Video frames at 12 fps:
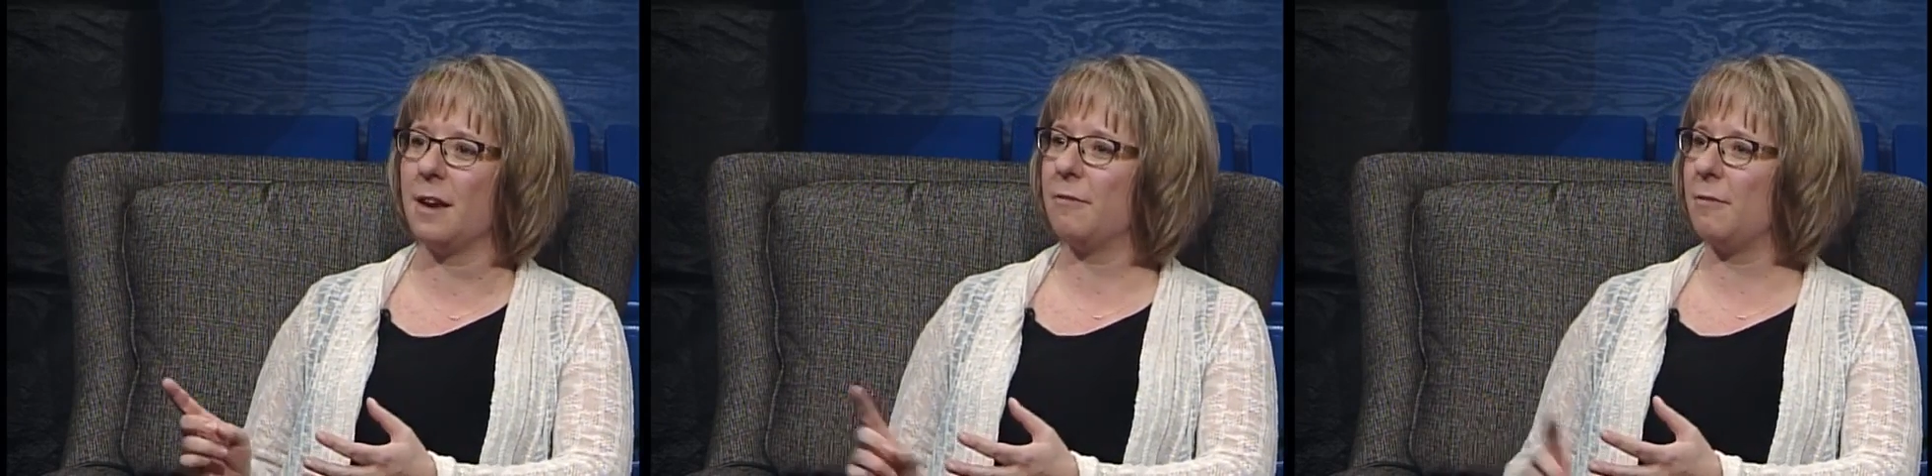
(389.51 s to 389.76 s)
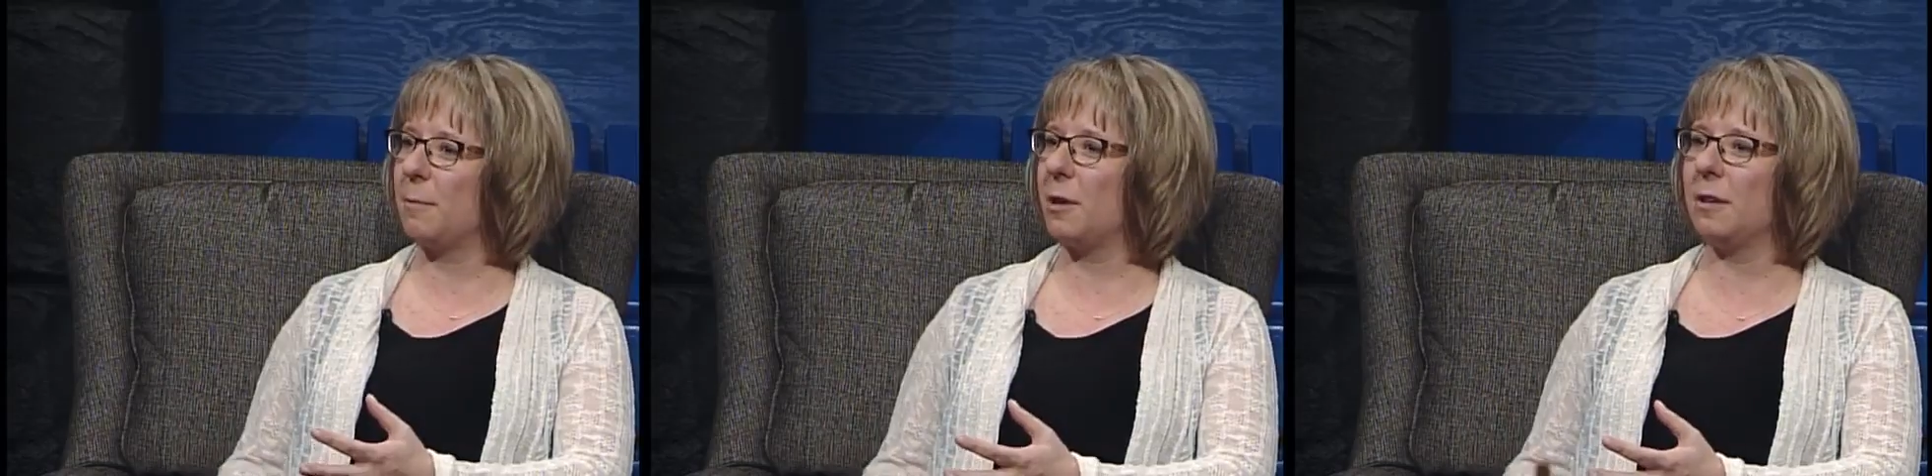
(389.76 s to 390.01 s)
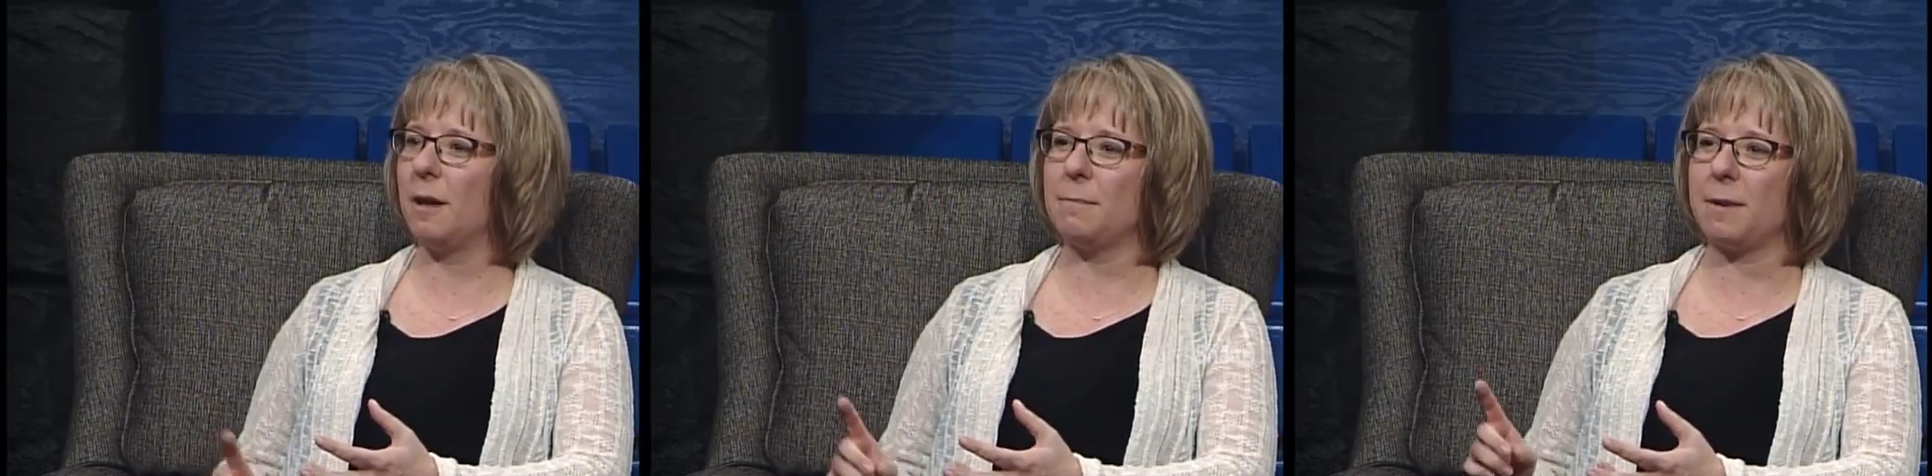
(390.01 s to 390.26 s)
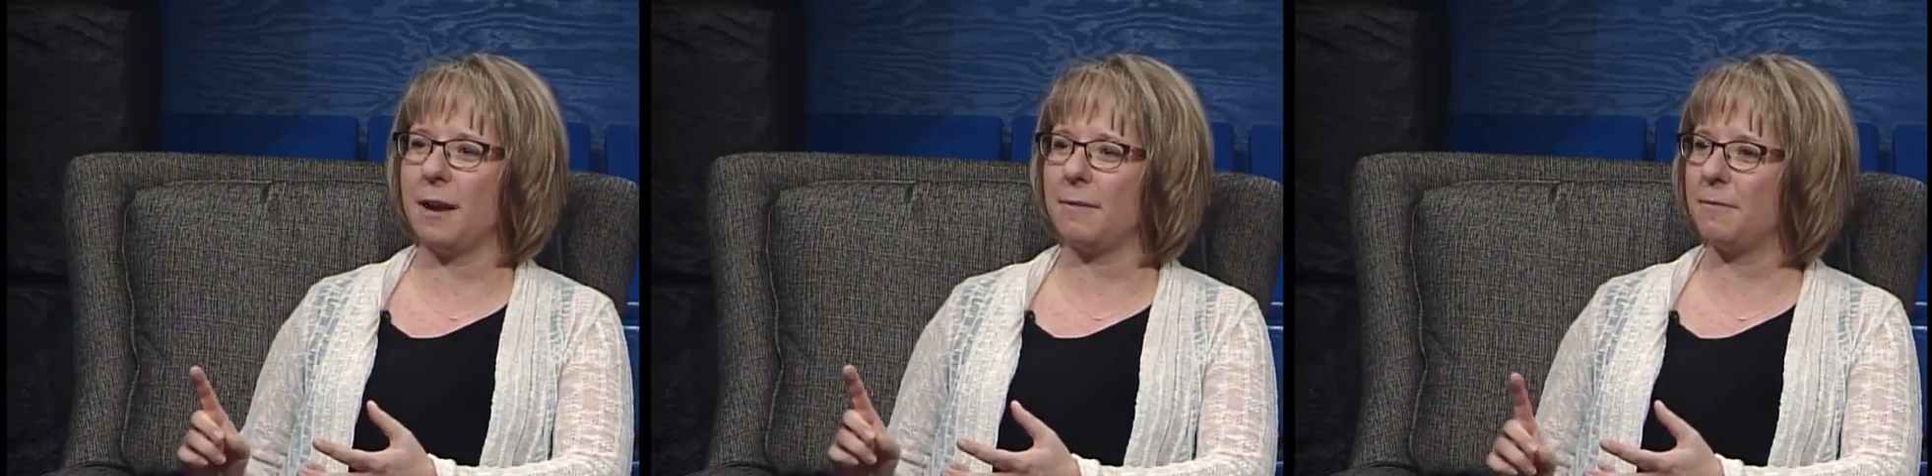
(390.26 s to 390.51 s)
from
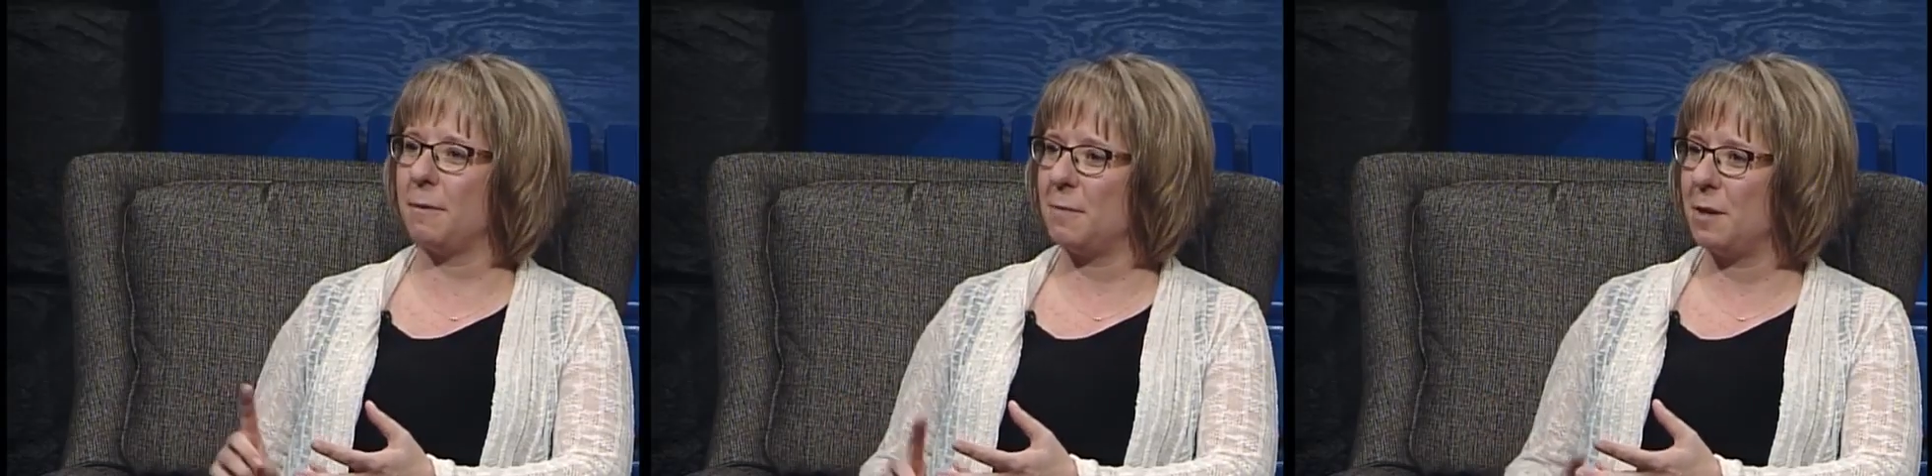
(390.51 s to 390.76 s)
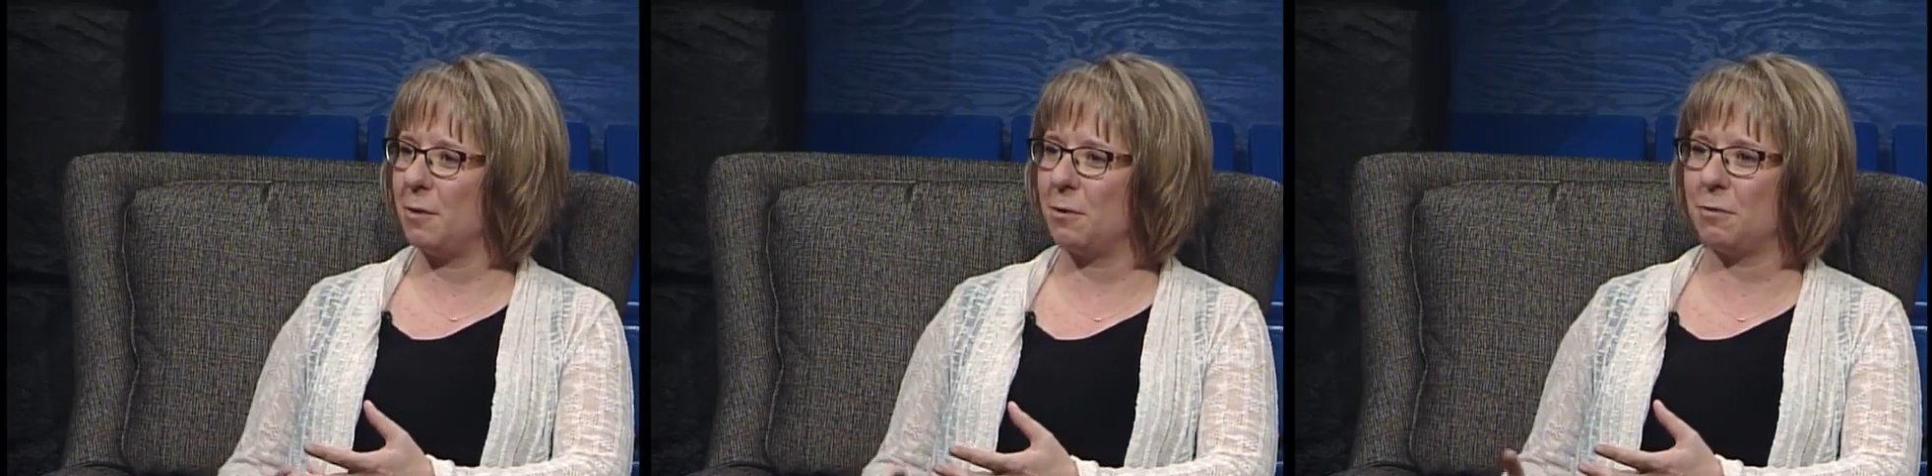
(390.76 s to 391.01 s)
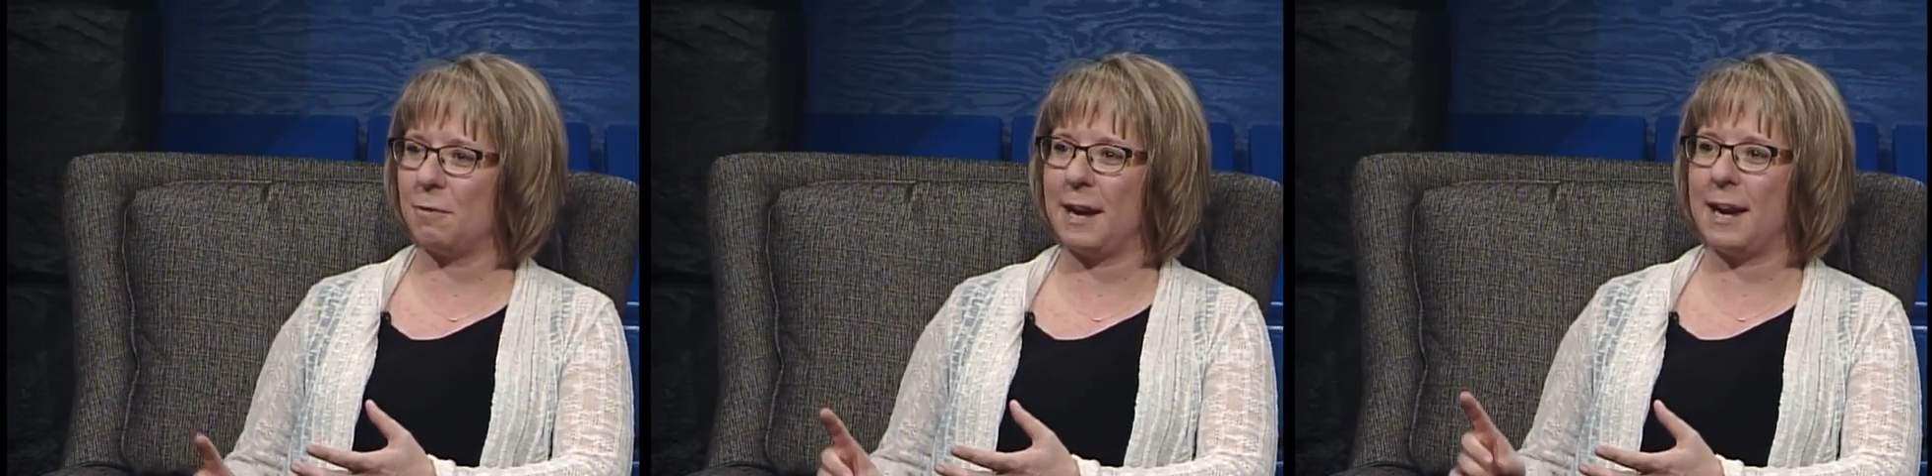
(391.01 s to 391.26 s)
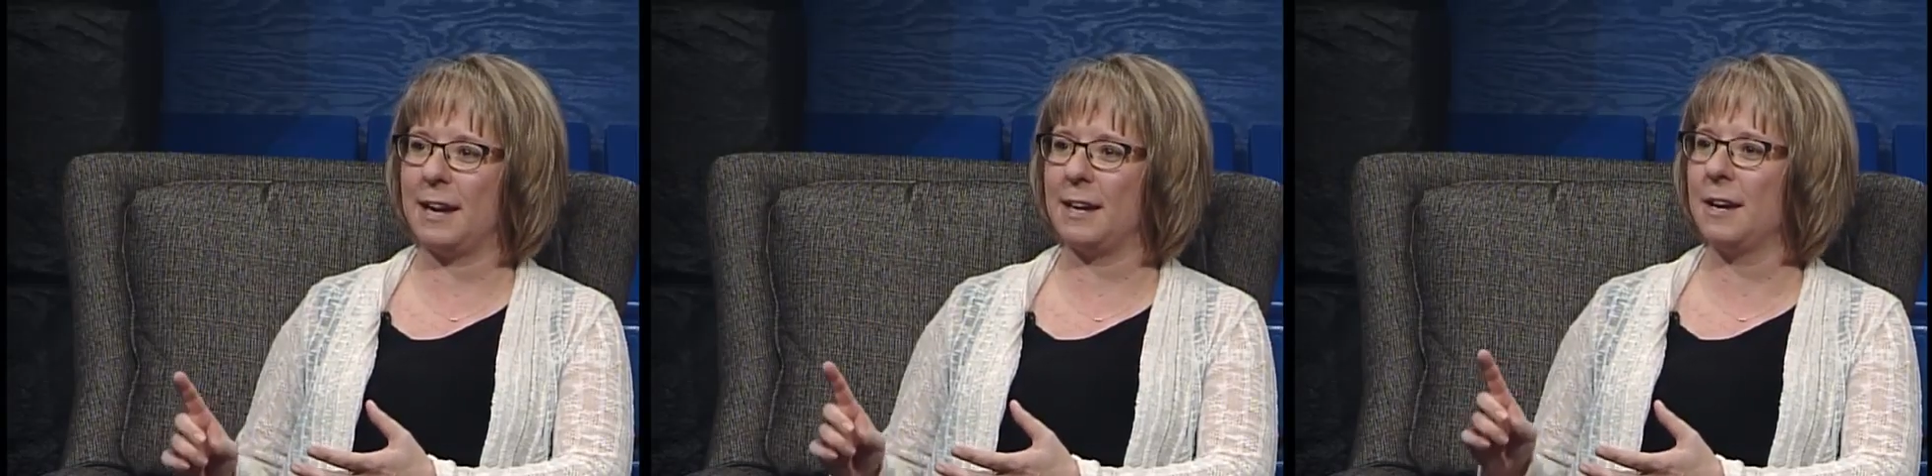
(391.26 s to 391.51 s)
Colombia, from the
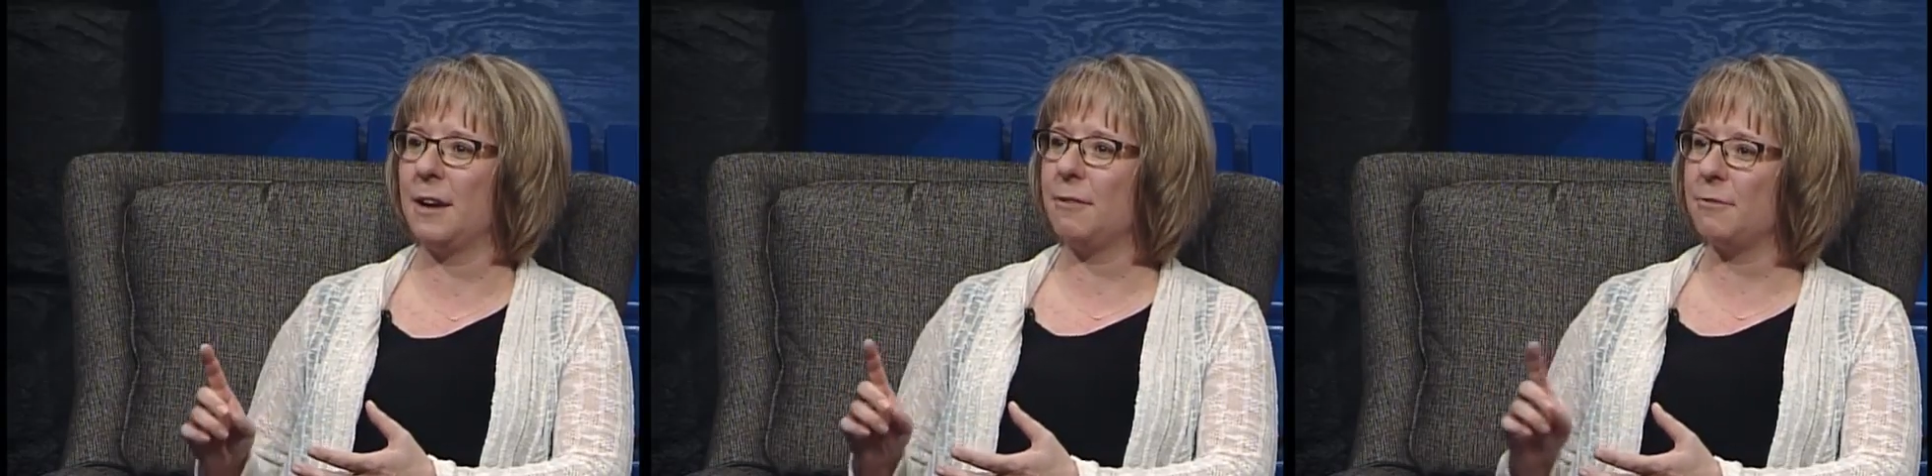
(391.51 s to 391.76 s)
Ukraine,